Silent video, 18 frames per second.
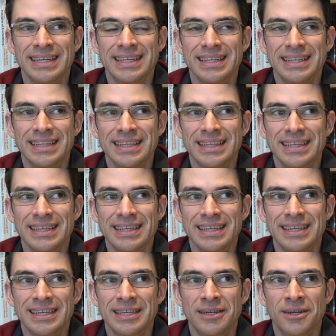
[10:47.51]

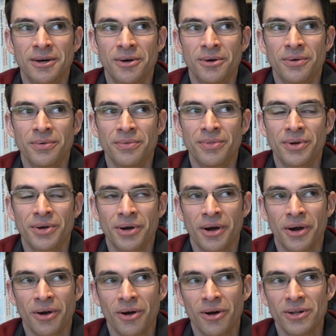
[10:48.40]
you know, there
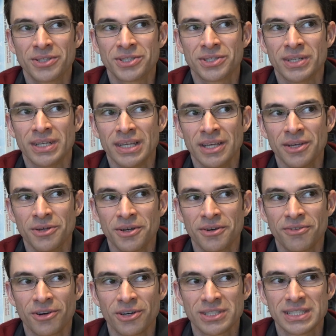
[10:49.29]
are alternate
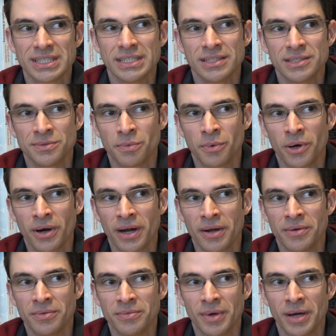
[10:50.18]
universes where
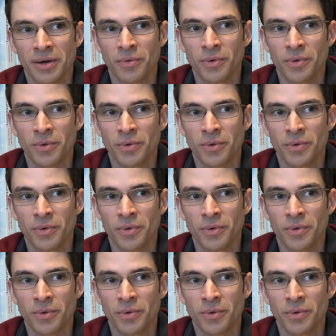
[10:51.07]
I,